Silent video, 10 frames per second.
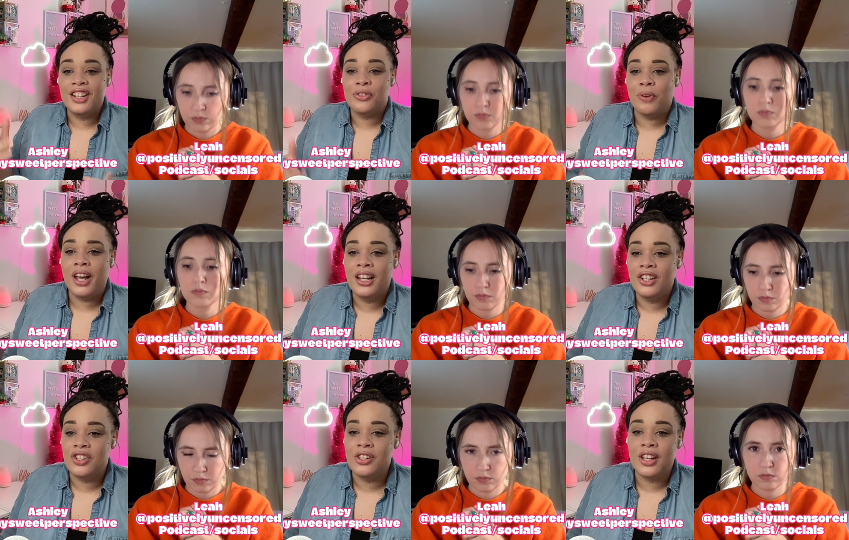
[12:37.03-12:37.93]
Speaker 1: sickness, right?
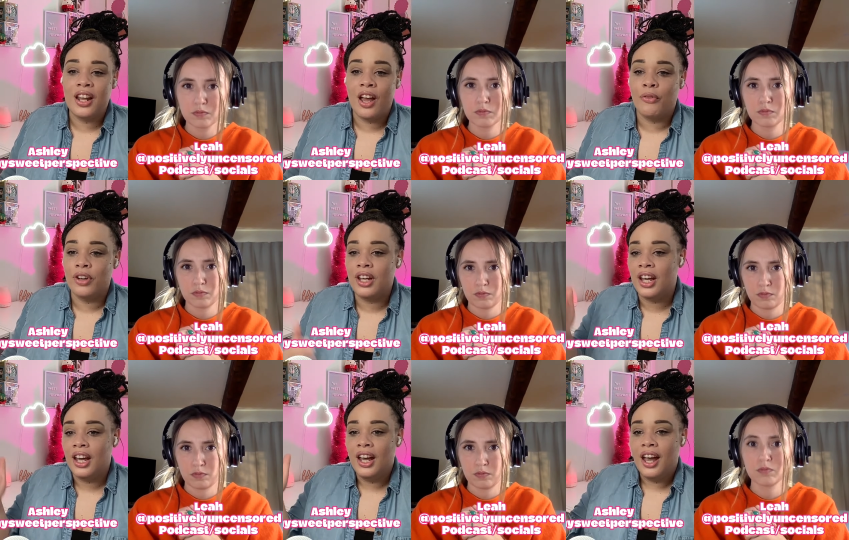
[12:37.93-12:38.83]
And she said
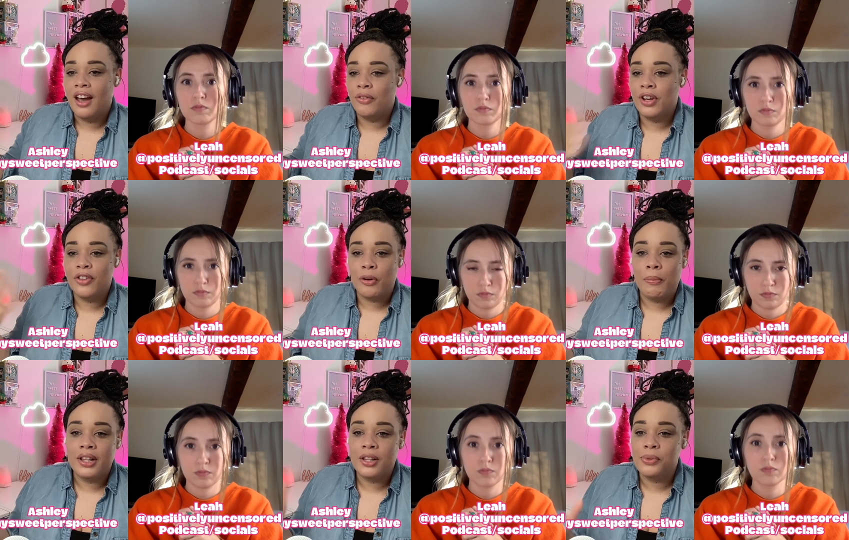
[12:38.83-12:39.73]
every every
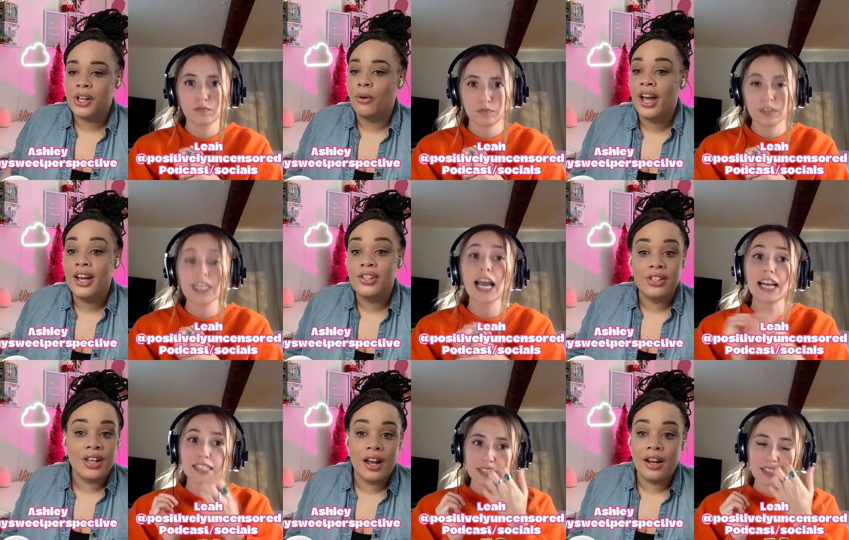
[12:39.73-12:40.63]
other month it was like okay,
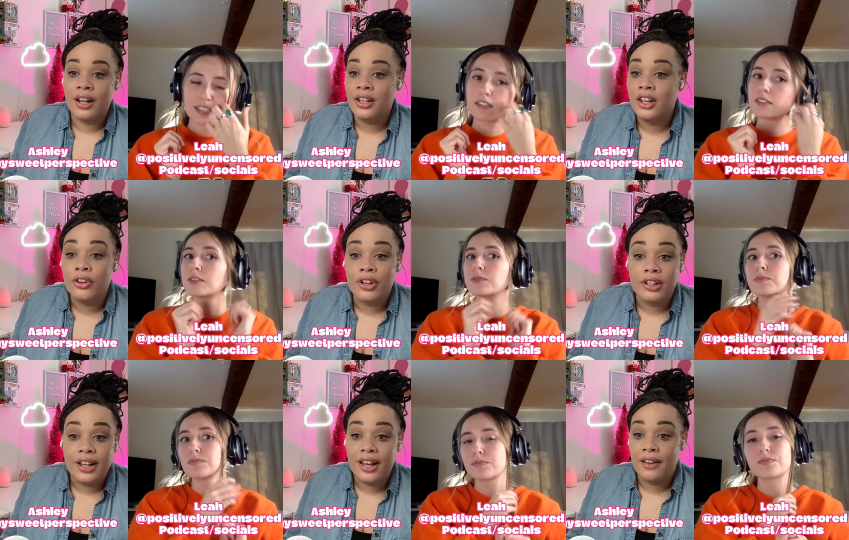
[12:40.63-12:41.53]
yes. she's got a year
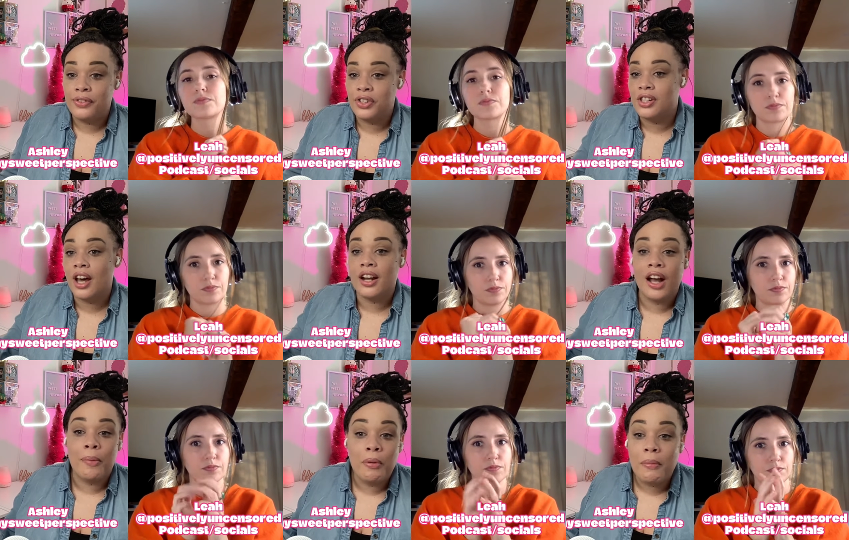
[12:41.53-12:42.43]
to live, she's got
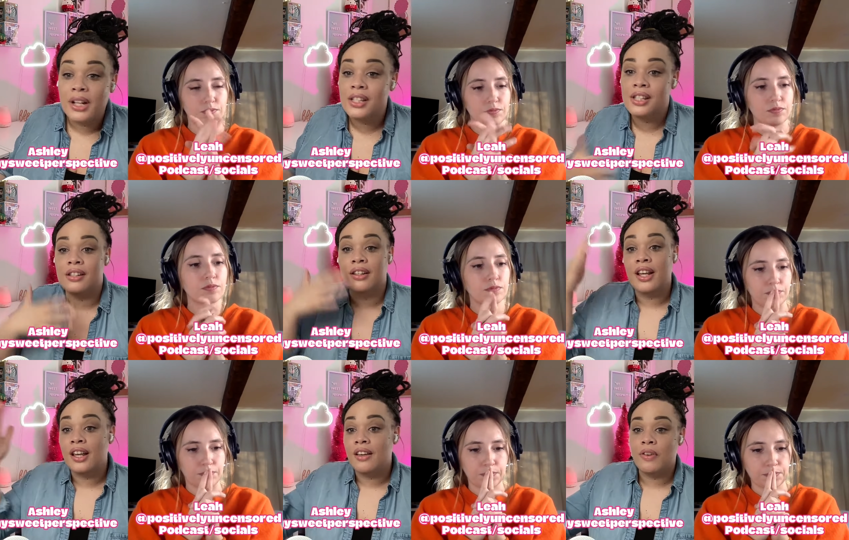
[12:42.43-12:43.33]
a couple months to
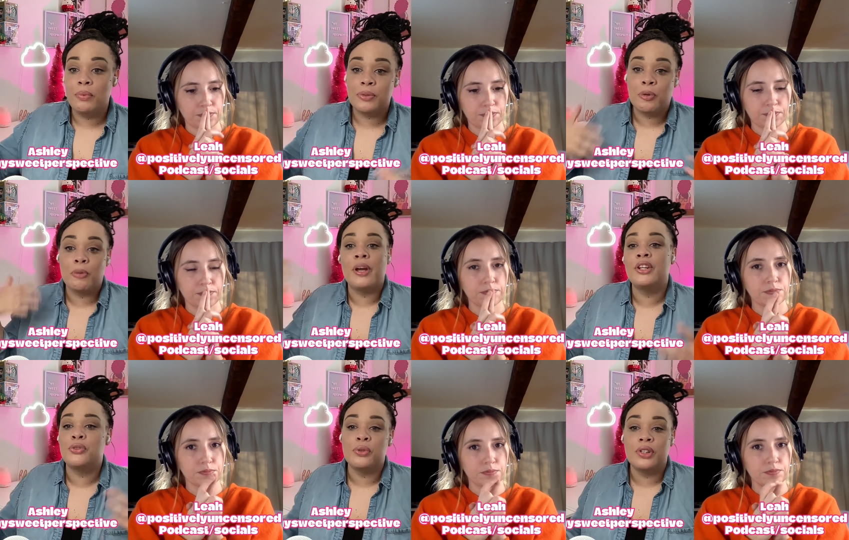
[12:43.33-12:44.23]
live. It was
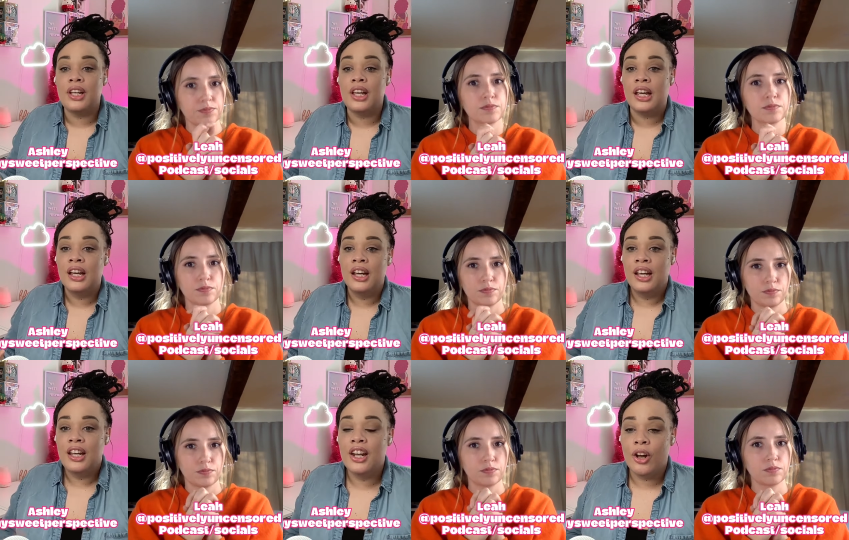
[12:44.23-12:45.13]
perpetually,
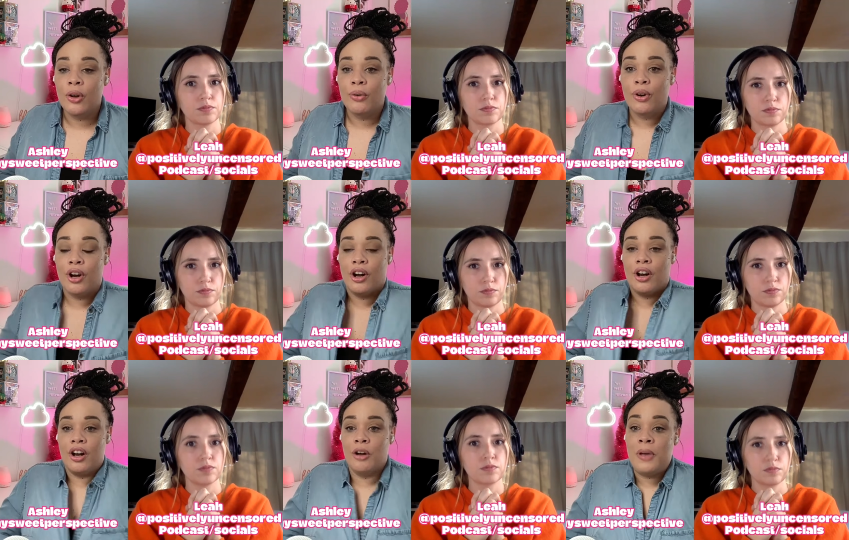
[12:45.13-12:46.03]
you know,
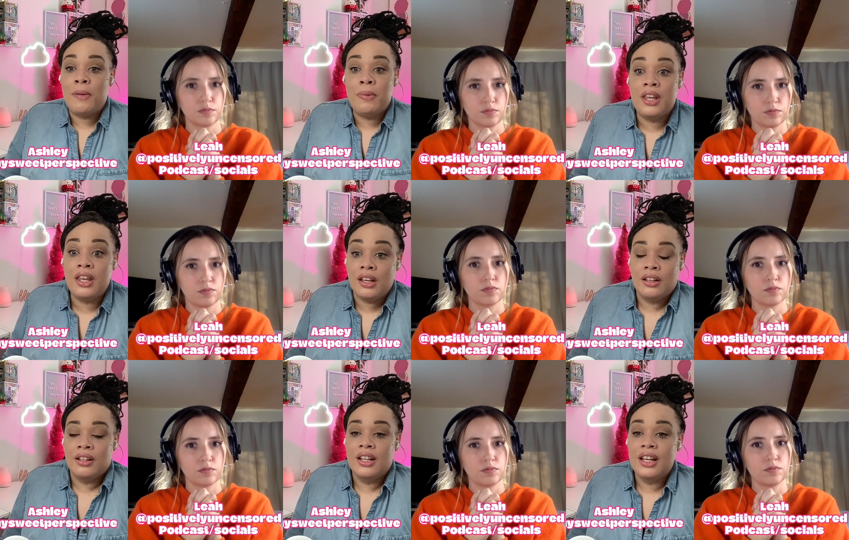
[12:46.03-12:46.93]
her baby
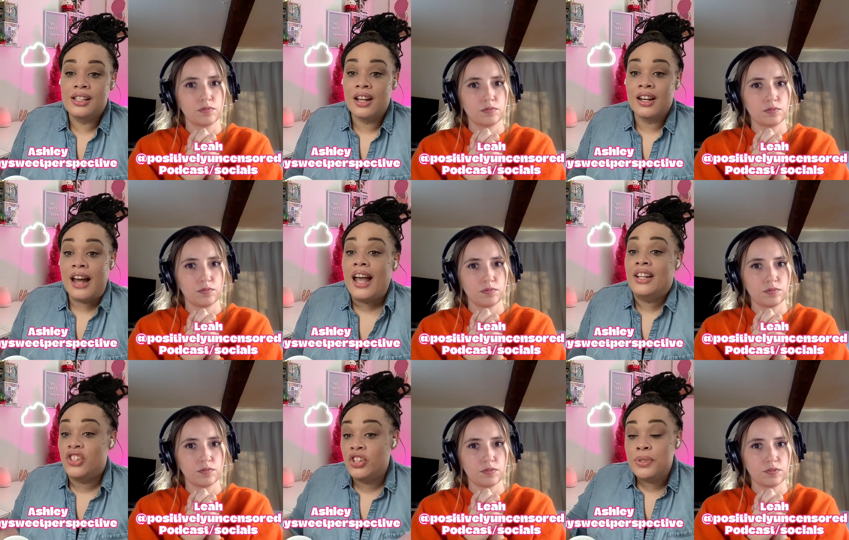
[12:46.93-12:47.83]
is going to
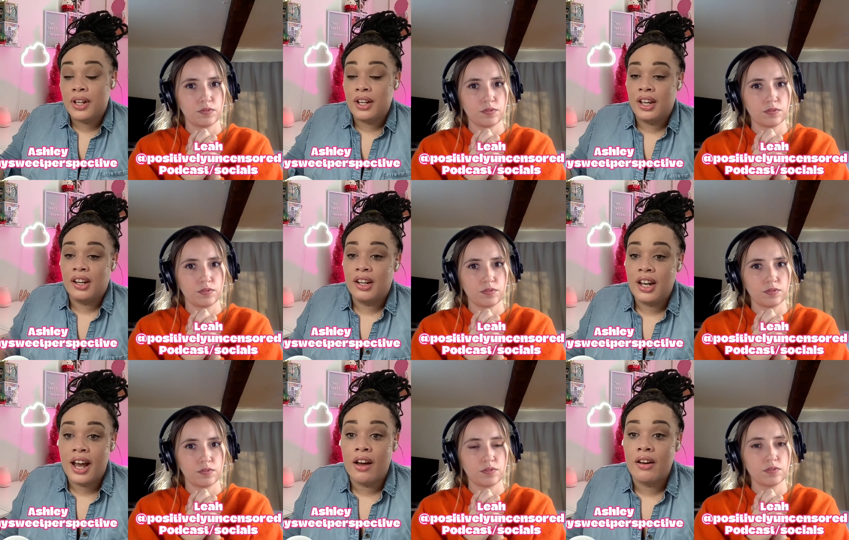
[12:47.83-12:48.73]
die and she was going to
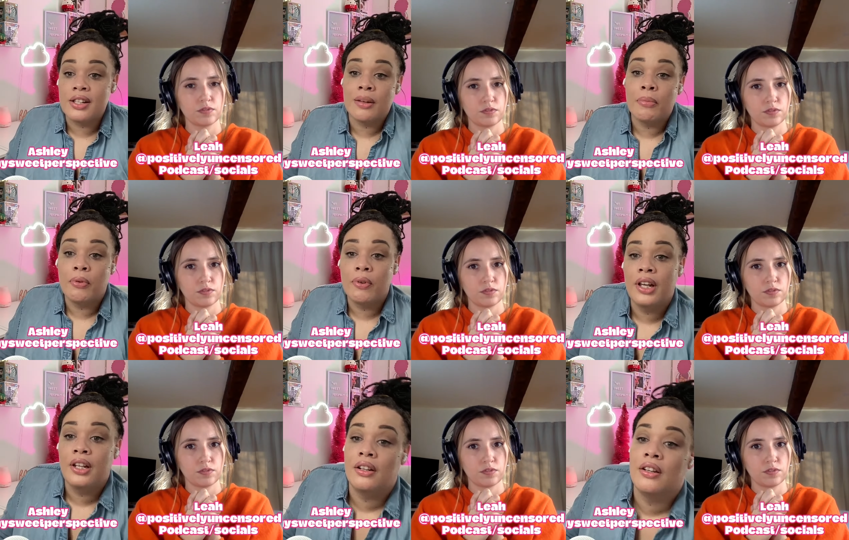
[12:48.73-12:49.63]
carry it out at some
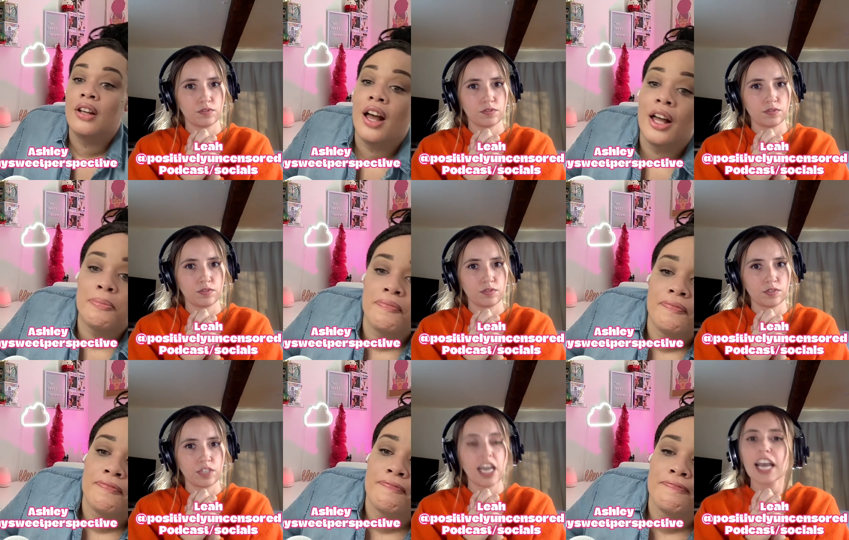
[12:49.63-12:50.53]
point. Um,
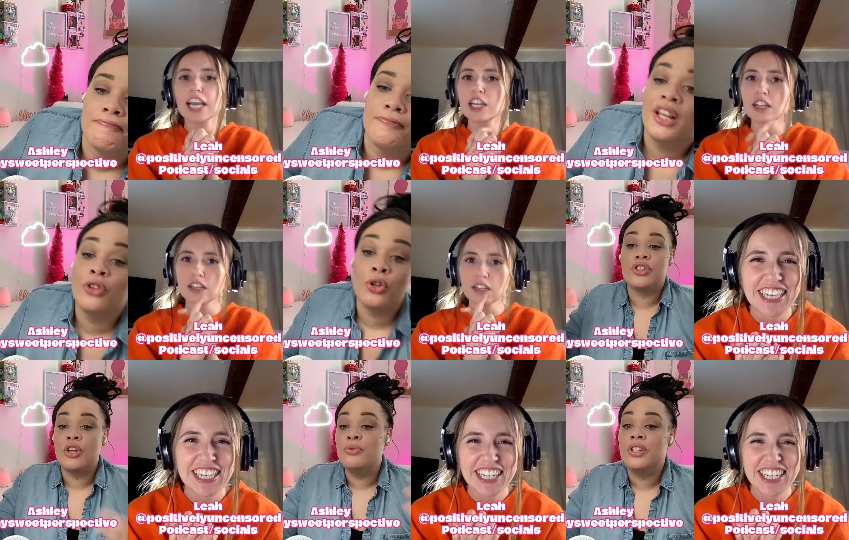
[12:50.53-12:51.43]
it, you
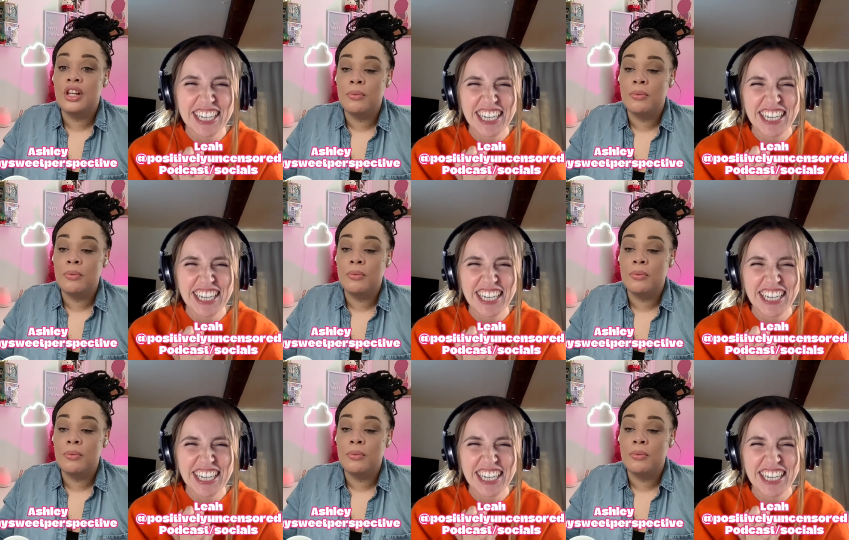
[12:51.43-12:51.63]
just knew